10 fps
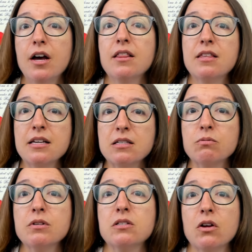this
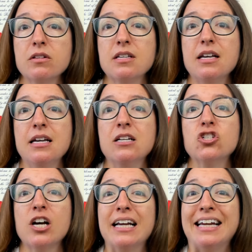results in
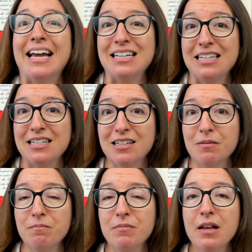gigantism.